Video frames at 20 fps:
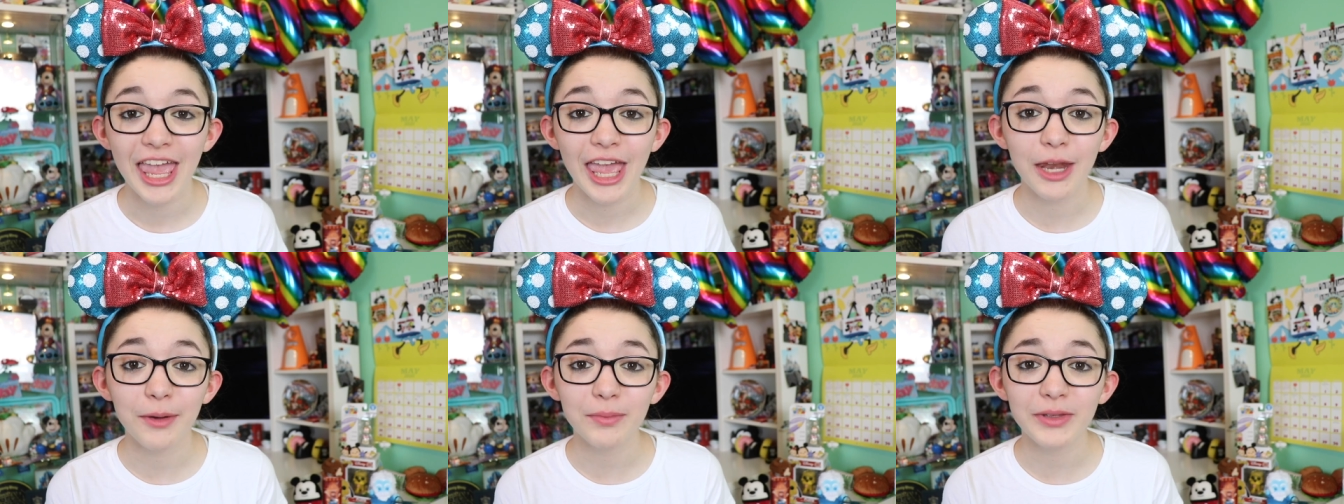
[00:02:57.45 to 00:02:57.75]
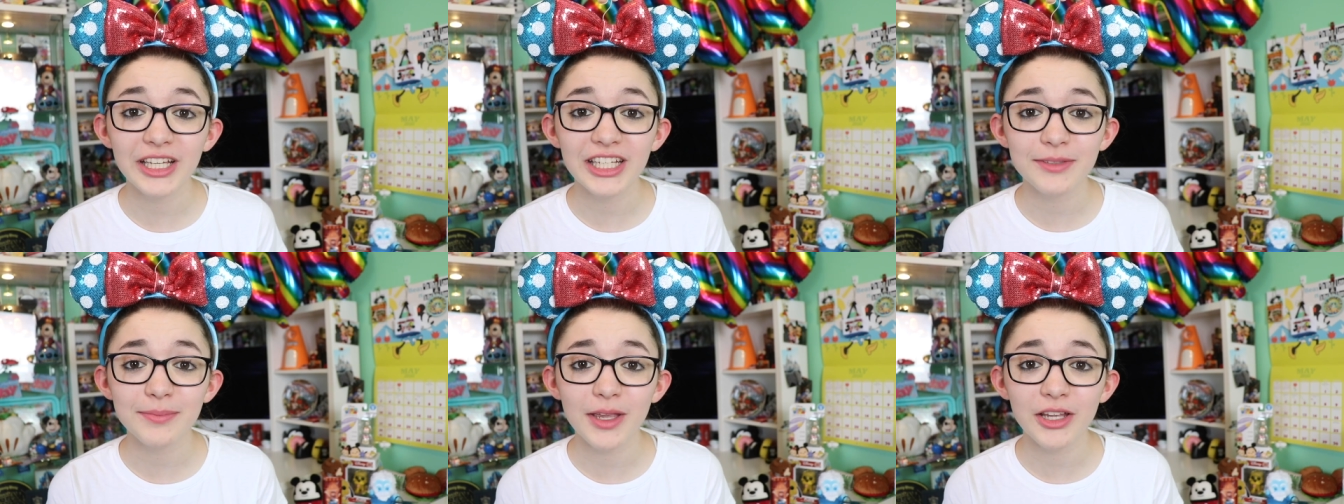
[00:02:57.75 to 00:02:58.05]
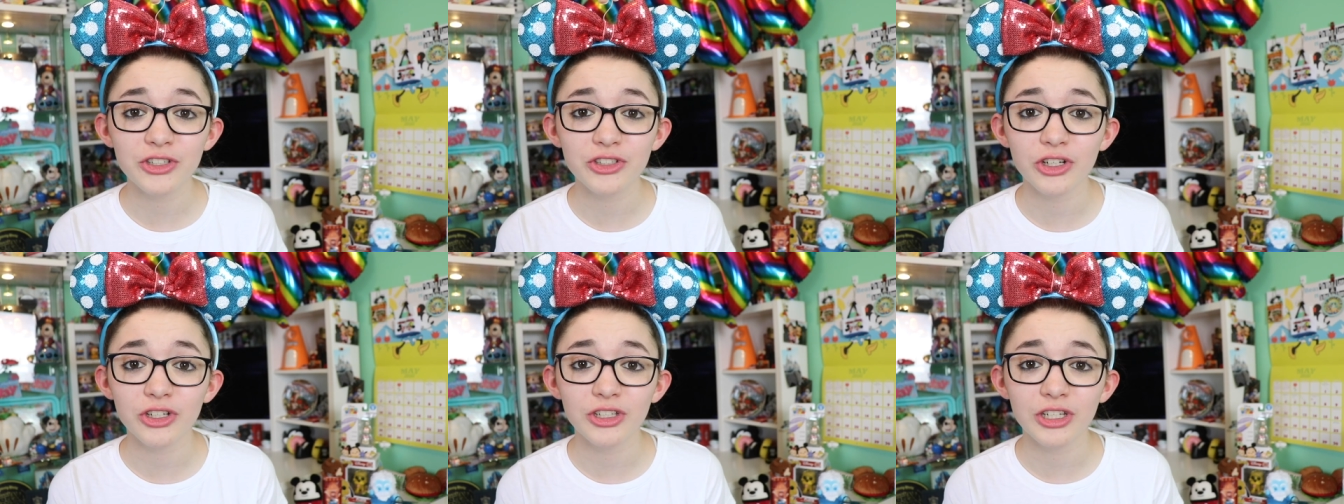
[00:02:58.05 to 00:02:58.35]
and please
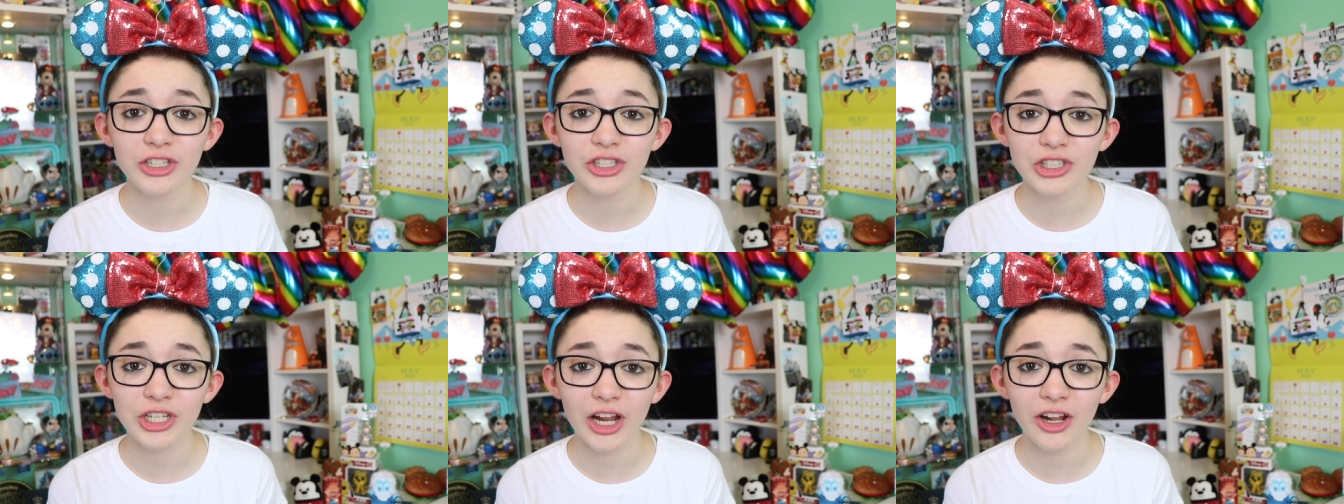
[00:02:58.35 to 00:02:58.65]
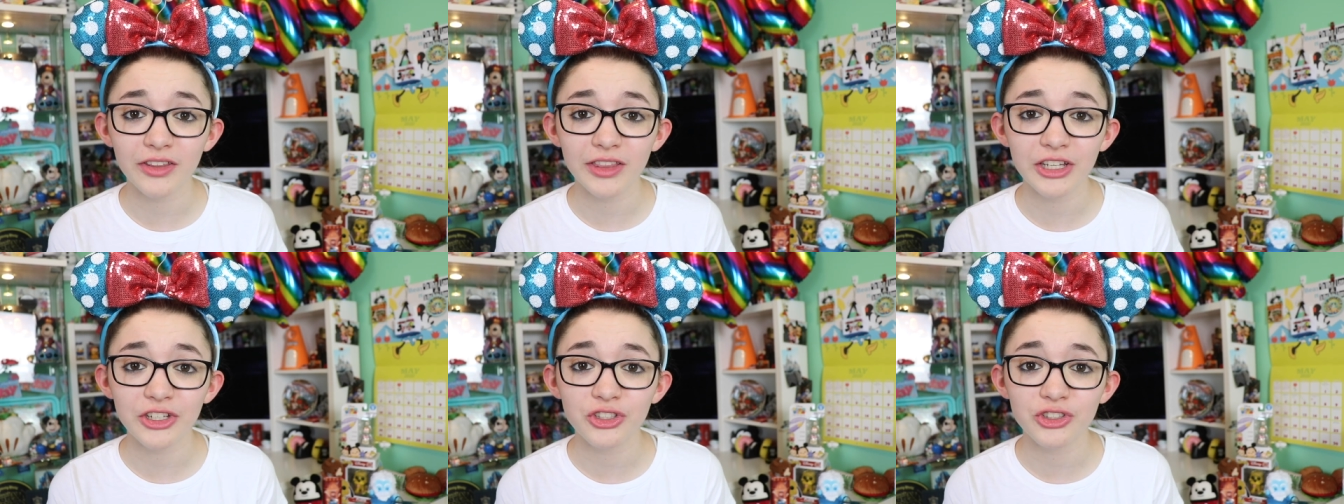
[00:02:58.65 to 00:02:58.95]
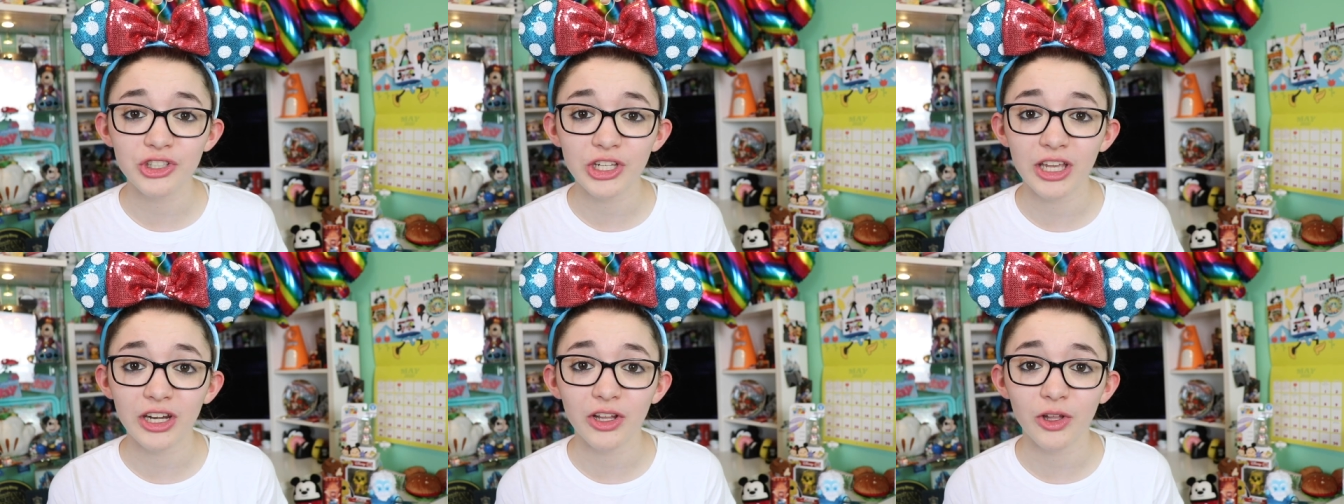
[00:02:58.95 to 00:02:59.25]
make sure to share
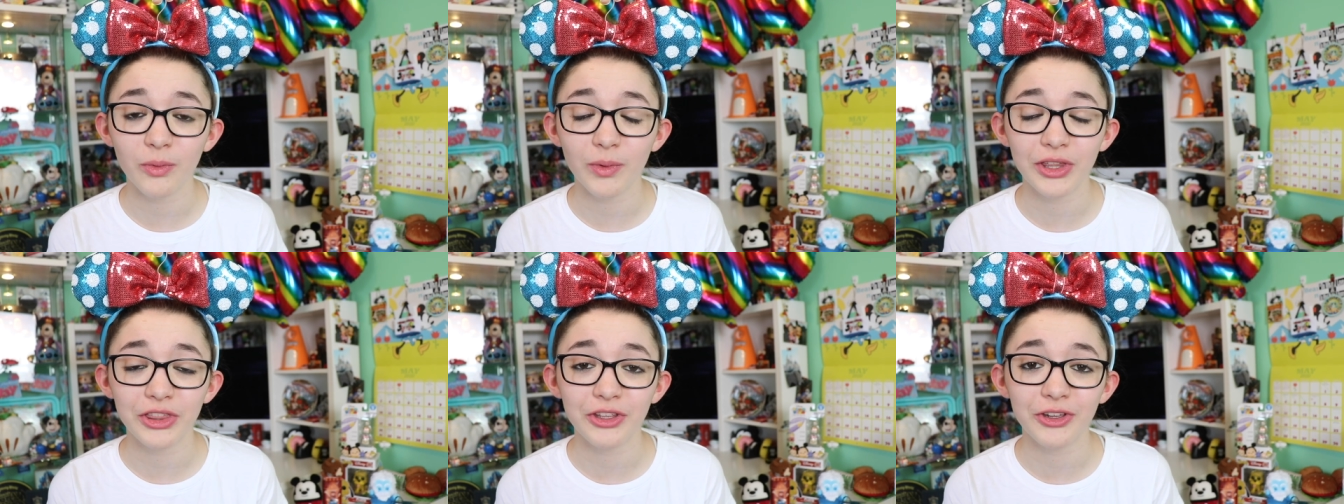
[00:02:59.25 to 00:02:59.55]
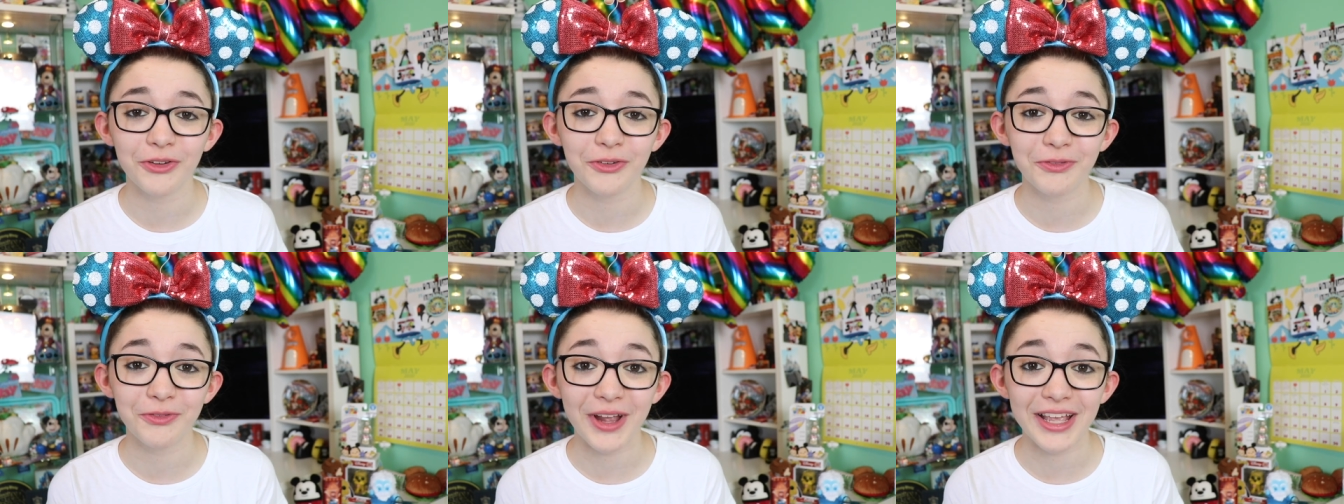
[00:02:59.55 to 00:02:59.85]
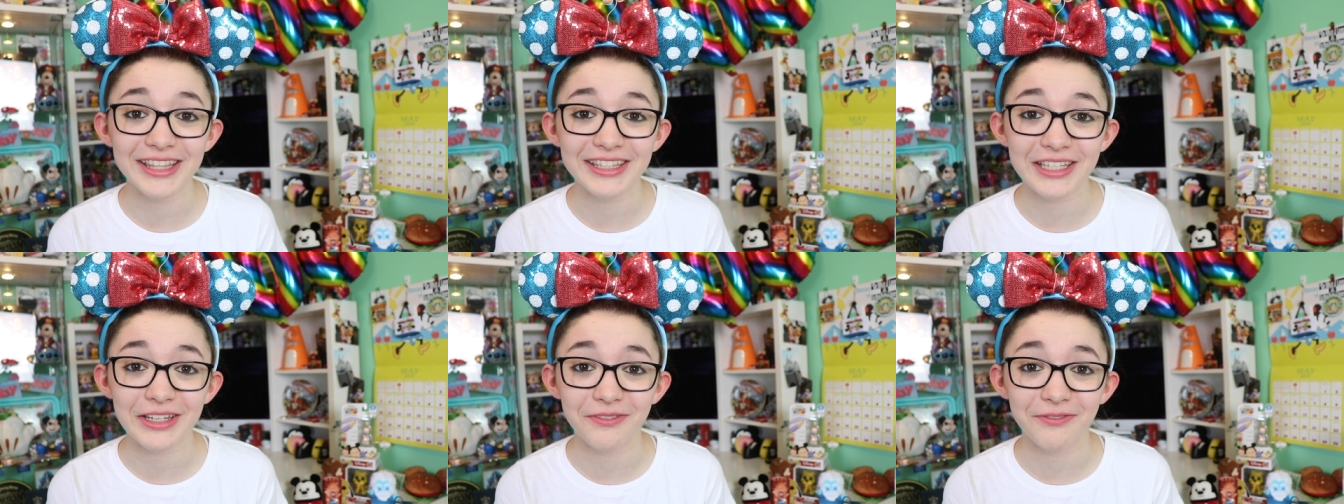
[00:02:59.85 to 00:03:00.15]
this channel with your
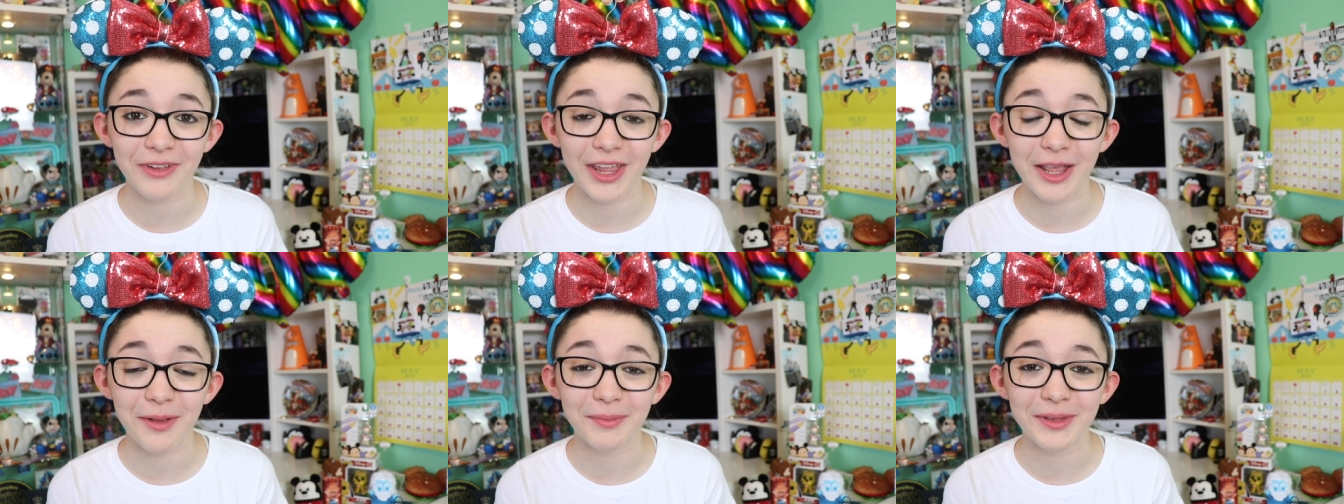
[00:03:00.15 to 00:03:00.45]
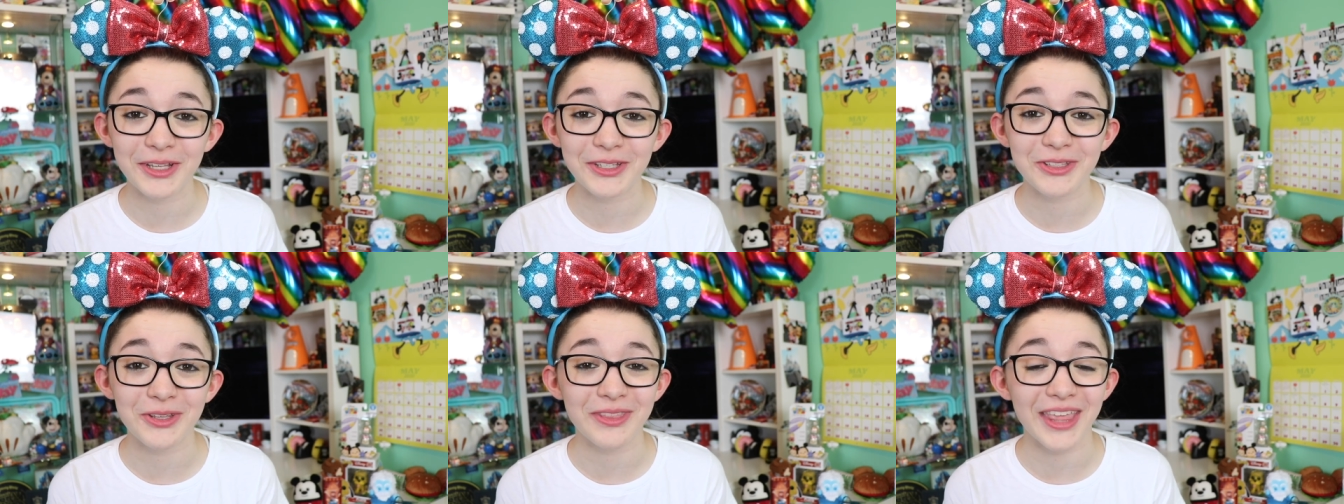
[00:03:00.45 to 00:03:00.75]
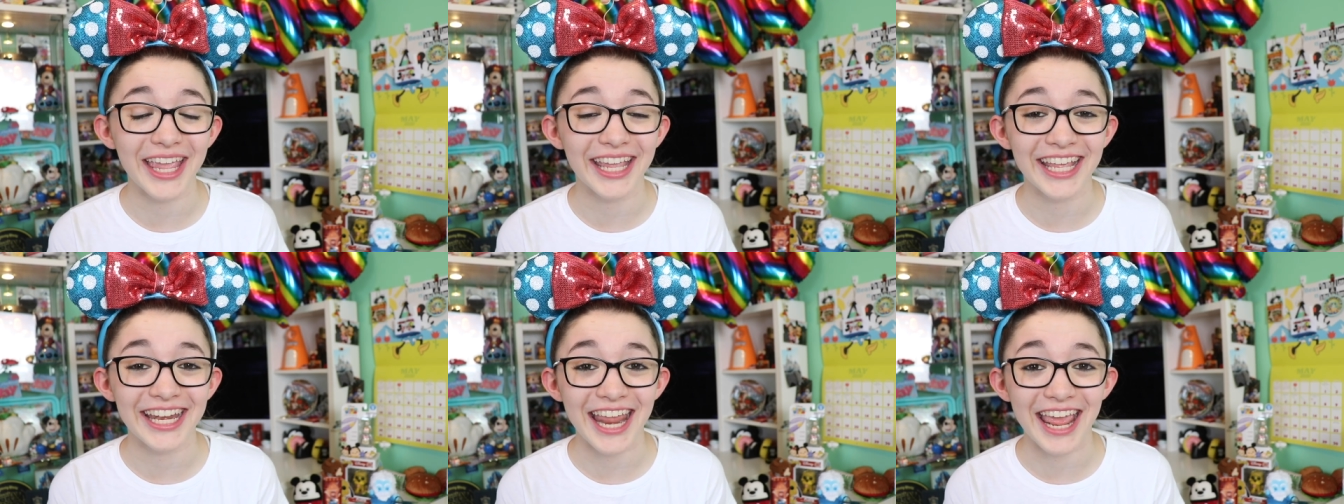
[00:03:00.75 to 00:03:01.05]
friends and family so
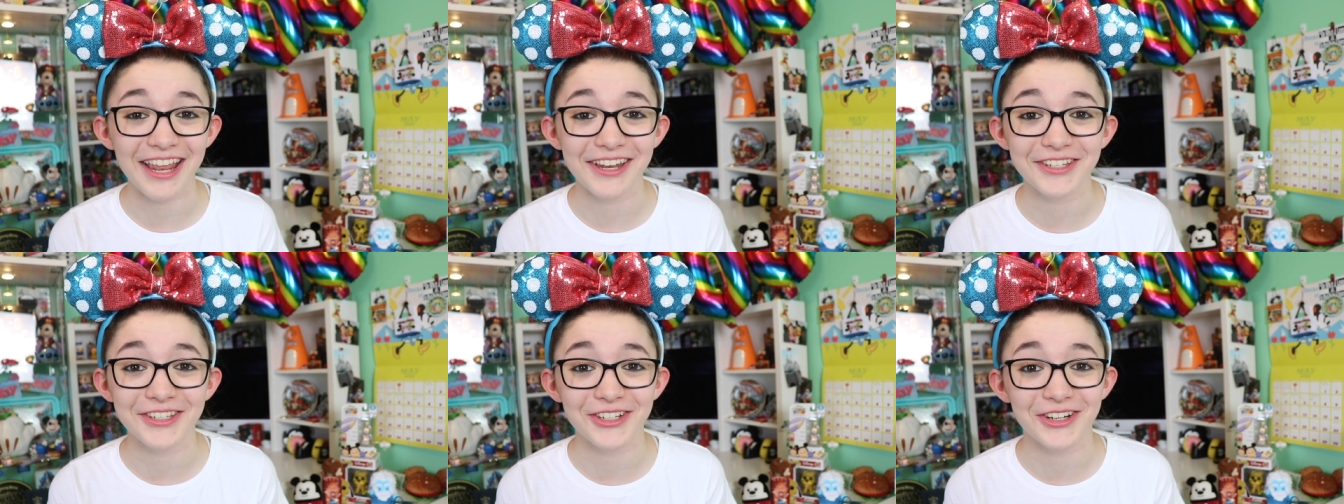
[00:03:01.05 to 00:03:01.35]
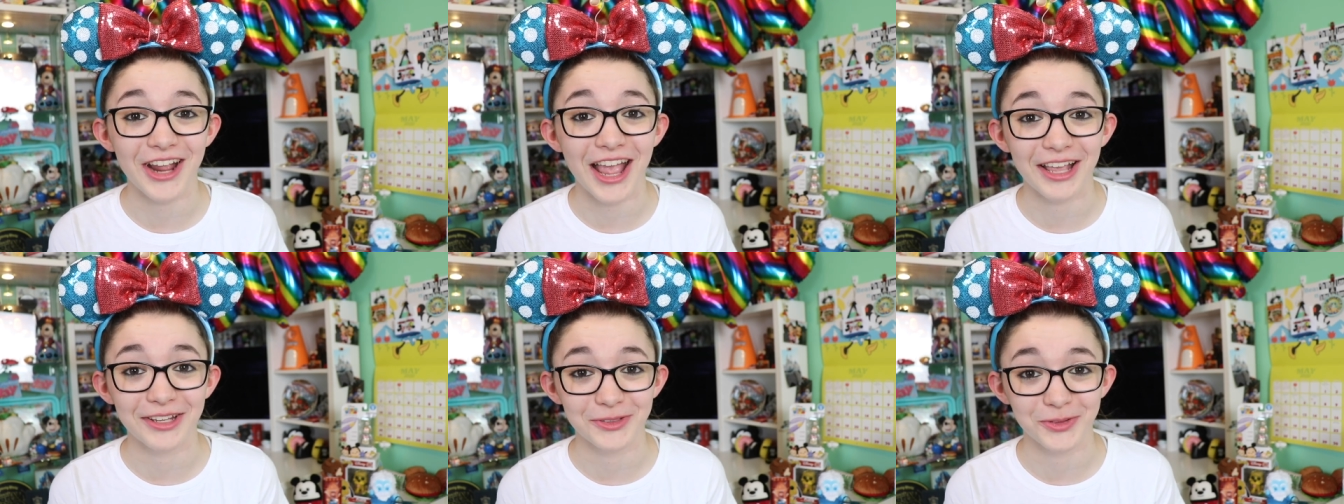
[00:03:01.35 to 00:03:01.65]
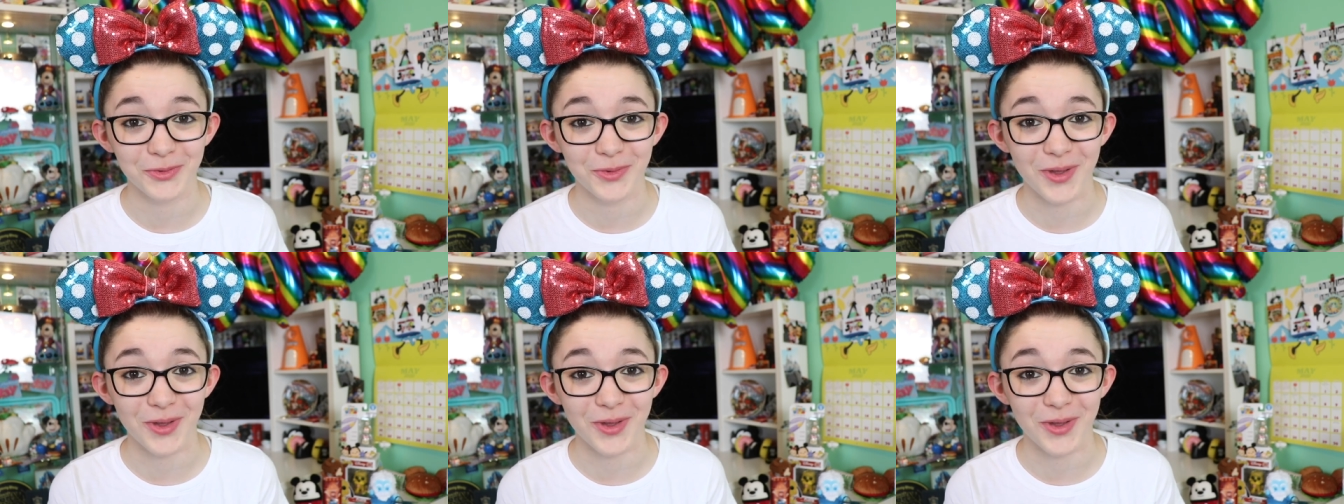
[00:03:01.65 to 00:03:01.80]
they can enter as